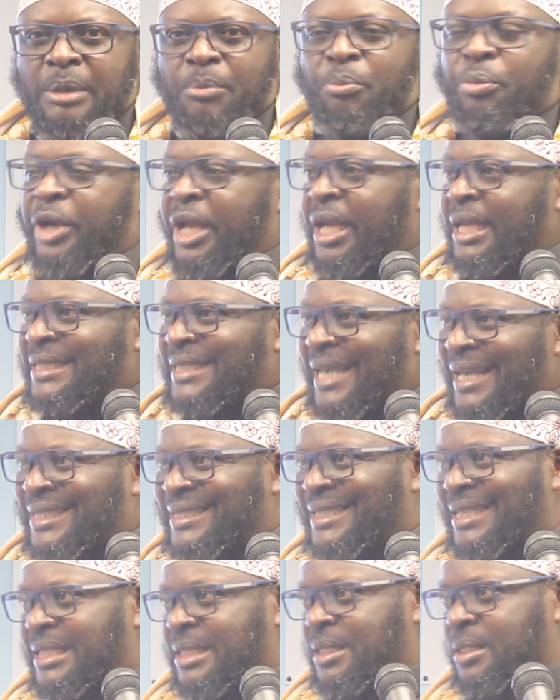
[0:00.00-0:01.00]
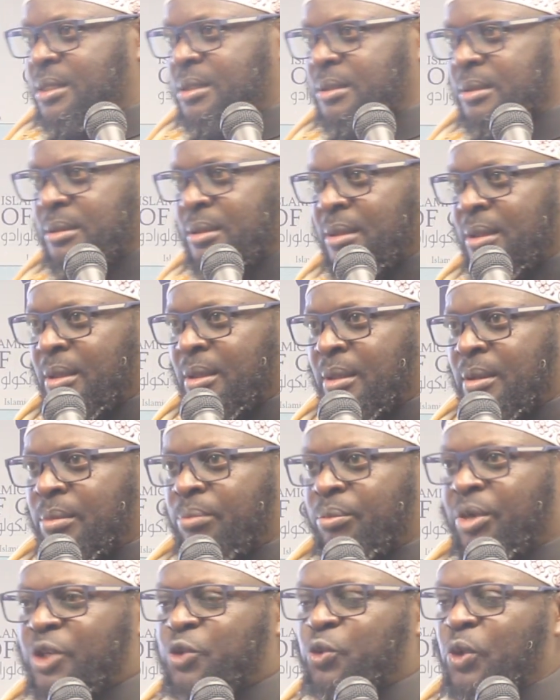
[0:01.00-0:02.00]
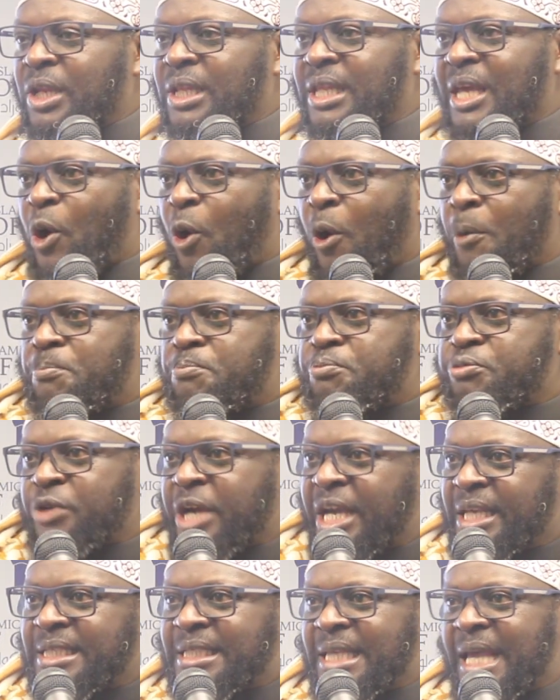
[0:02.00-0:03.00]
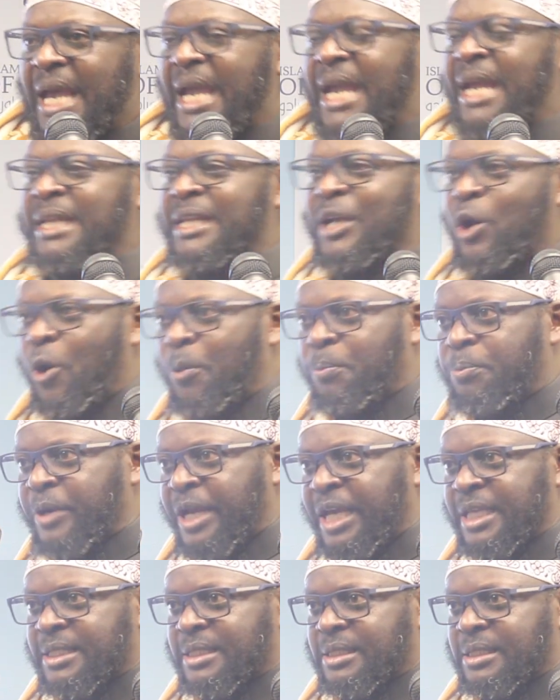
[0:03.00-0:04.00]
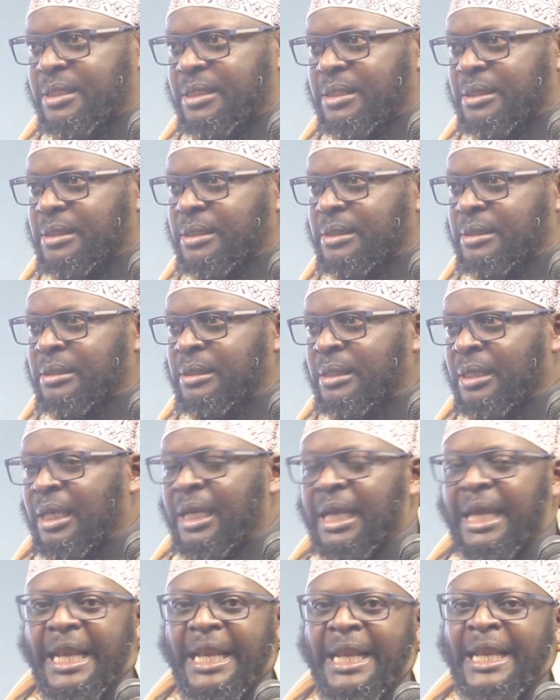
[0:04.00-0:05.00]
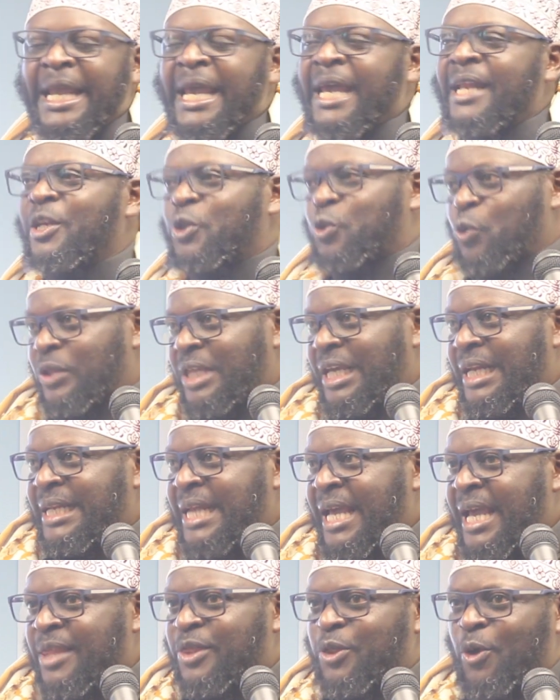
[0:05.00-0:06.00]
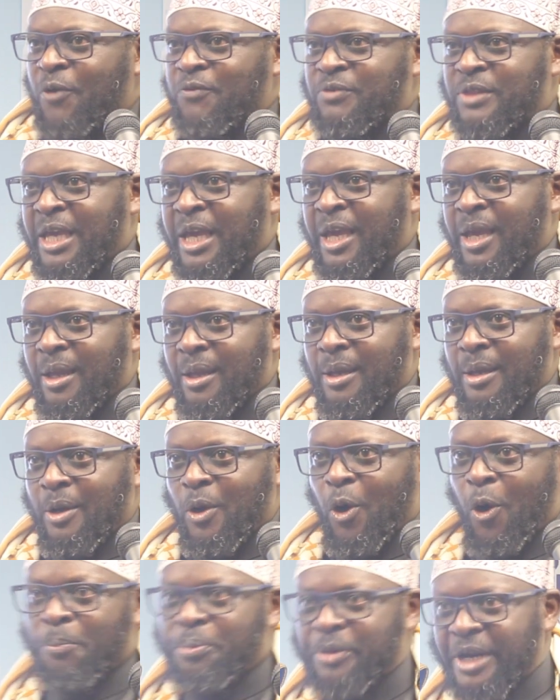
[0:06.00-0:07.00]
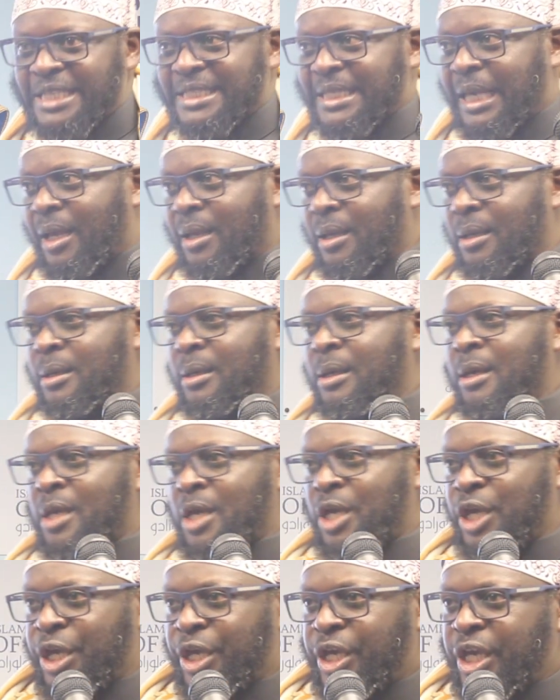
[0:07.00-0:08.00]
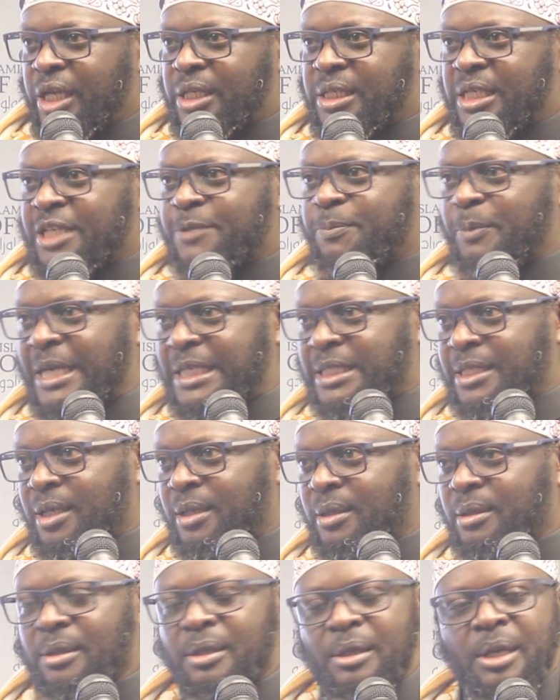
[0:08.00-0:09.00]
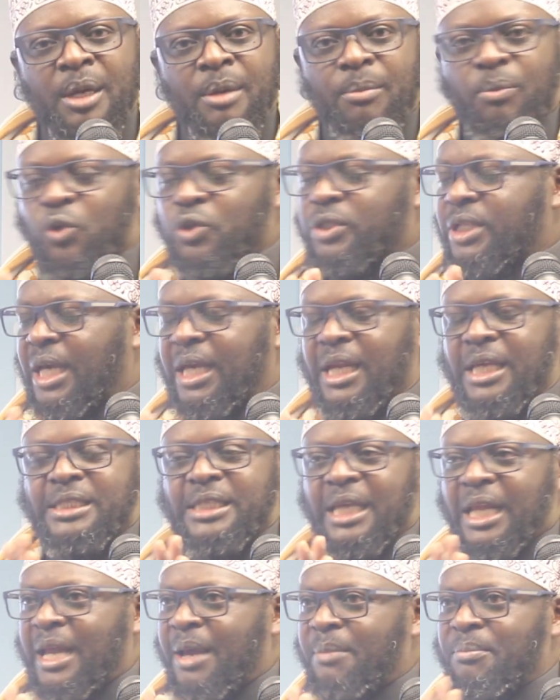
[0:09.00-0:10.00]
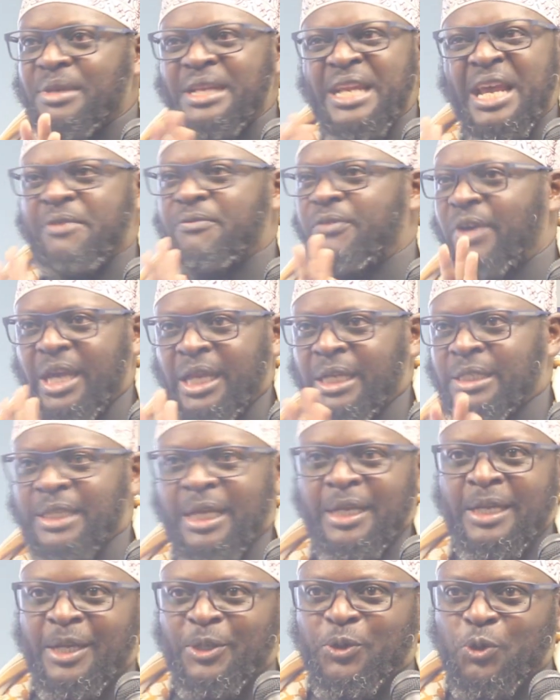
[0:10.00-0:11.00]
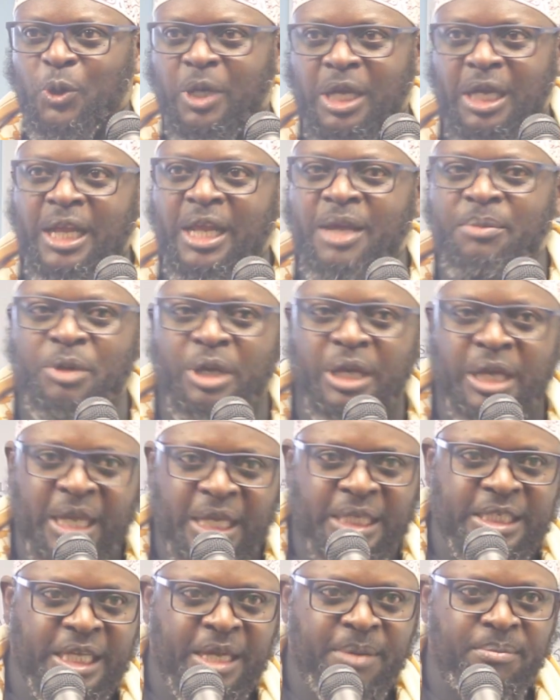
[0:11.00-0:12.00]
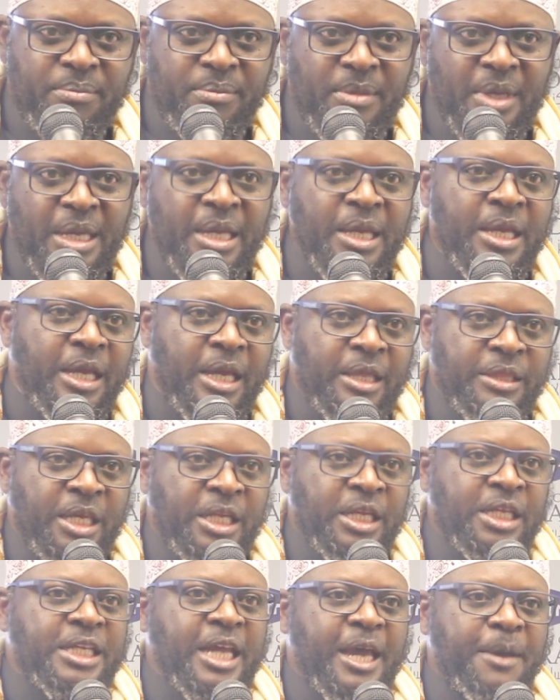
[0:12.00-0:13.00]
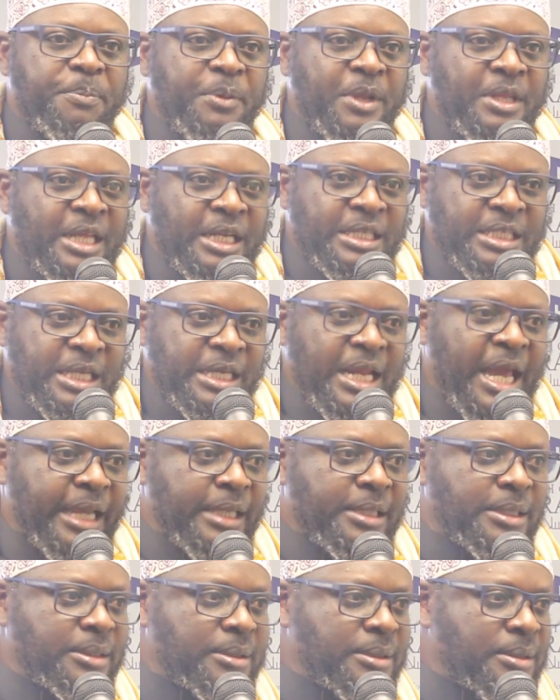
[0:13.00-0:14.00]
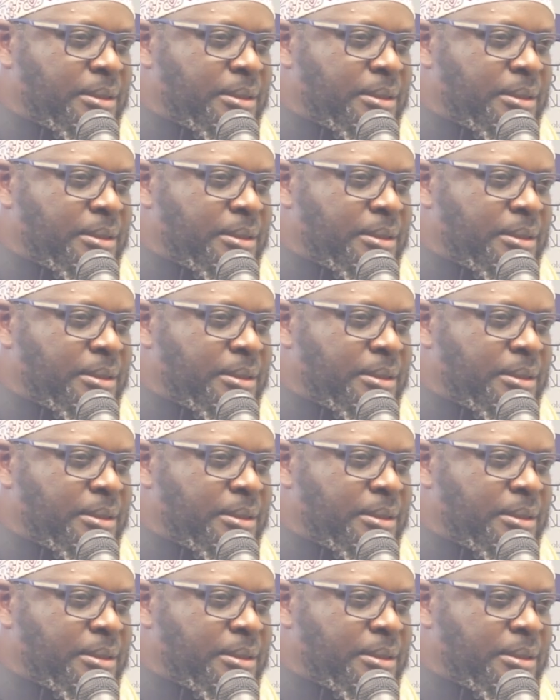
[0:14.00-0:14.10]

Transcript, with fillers: bring justice between the oppressor and the oppressed led to the death of the oppressor. He hit this person. Musa alayhi salam never intended to kill him. He hit him. And then it happened that he died.